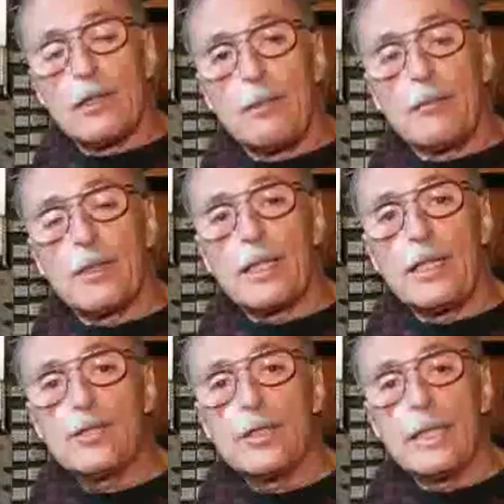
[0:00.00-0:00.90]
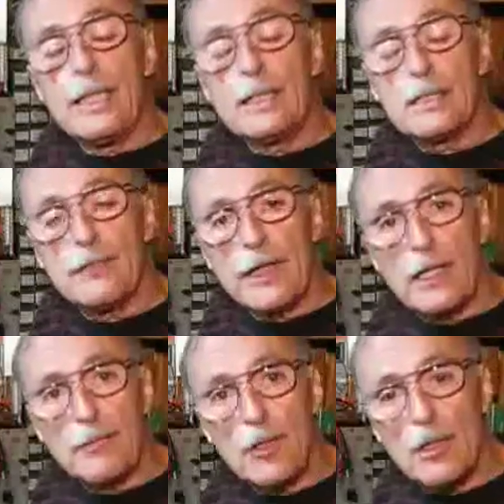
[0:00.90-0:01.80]
the publication is
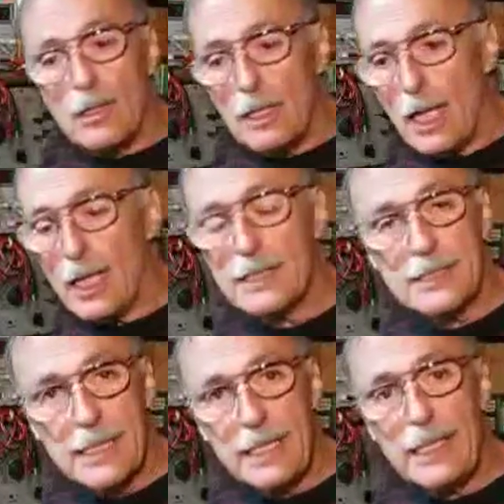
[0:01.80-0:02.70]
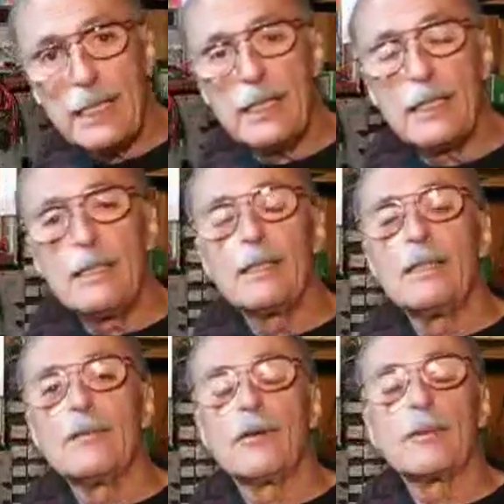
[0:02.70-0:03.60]
available on CD
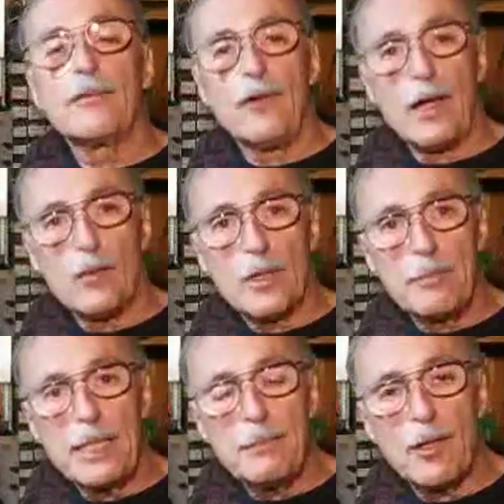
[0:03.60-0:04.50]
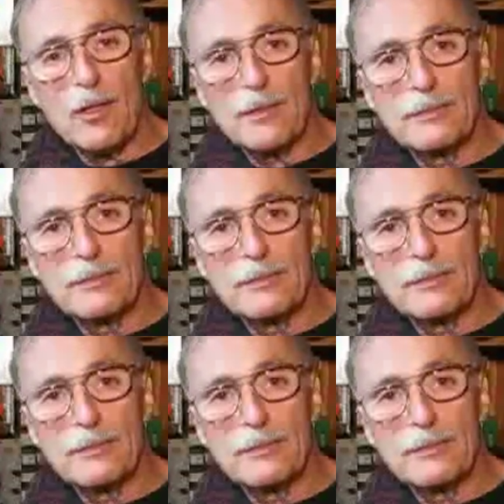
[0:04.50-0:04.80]
from the following people.